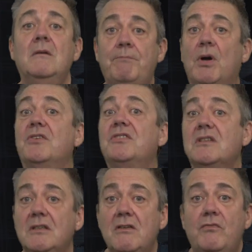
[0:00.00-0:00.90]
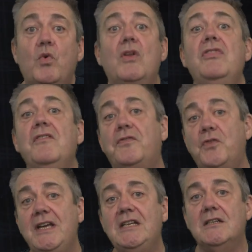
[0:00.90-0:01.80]
But you've won the
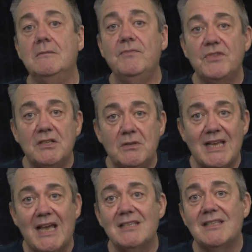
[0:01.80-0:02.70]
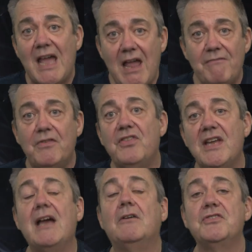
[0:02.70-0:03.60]
freedom to test everything
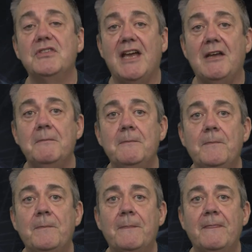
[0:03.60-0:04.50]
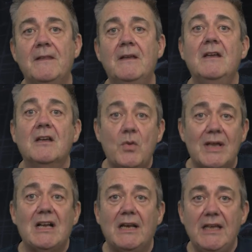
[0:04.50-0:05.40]
else now.
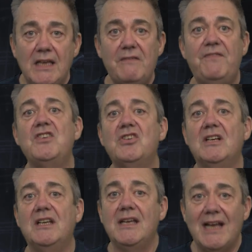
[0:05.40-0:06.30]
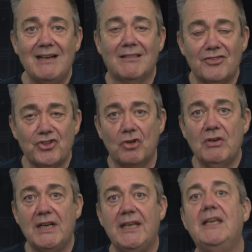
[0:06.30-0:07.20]
Quickly, efficiently, and
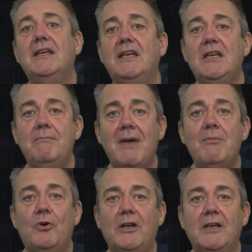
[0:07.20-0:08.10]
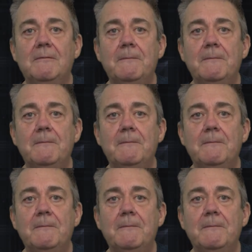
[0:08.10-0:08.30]
thoroughly in memory.